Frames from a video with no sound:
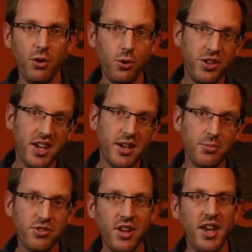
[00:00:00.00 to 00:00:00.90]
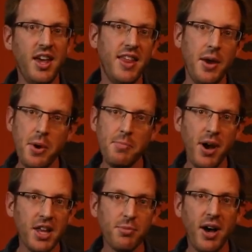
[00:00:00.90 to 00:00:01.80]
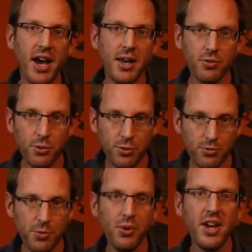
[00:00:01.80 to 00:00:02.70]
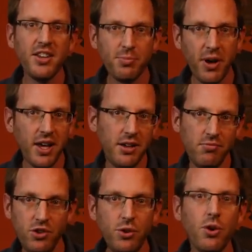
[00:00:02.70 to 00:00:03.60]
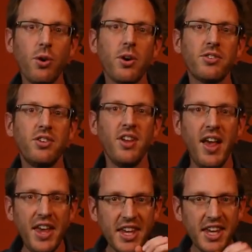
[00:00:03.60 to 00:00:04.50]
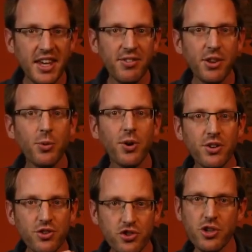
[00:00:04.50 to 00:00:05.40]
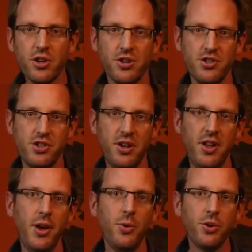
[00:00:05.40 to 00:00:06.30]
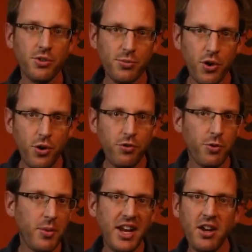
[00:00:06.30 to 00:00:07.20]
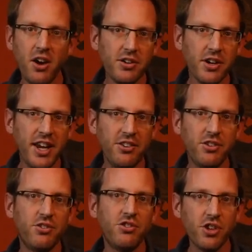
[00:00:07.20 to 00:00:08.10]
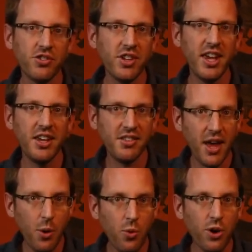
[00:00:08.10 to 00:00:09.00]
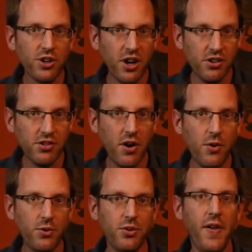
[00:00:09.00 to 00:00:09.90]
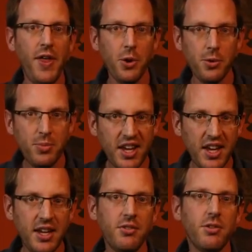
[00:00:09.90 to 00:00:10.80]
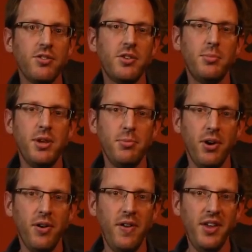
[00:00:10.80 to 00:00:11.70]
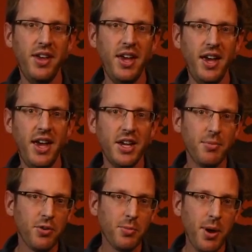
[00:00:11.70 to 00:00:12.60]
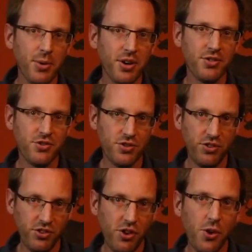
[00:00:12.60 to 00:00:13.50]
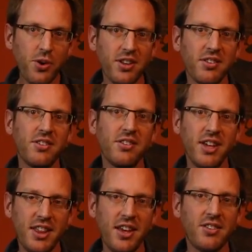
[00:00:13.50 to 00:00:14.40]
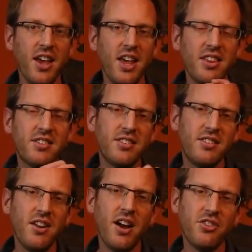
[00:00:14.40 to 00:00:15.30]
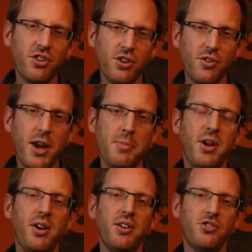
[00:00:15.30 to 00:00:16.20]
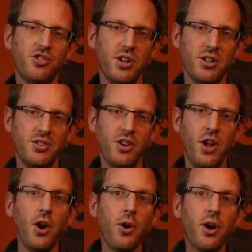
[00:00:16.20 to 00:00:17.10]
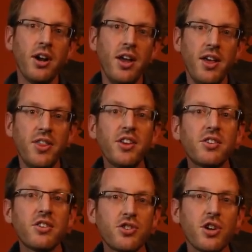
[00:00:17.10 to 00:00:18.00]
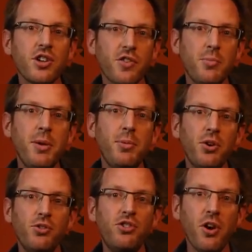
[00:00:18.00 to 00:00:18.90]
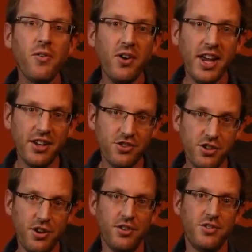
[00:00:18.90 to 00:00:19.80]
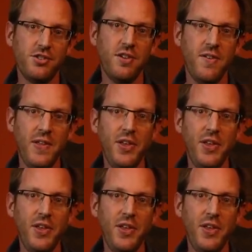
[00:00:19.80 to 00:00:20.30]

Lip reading: Old hymns, they went by and were replaced by new choruses. Even the word church was removed from many congregations just in case that word alone would be a hindrance to people. You might remember slogans like this, this is not your grandparents' church, or this is a church for people who don't like church.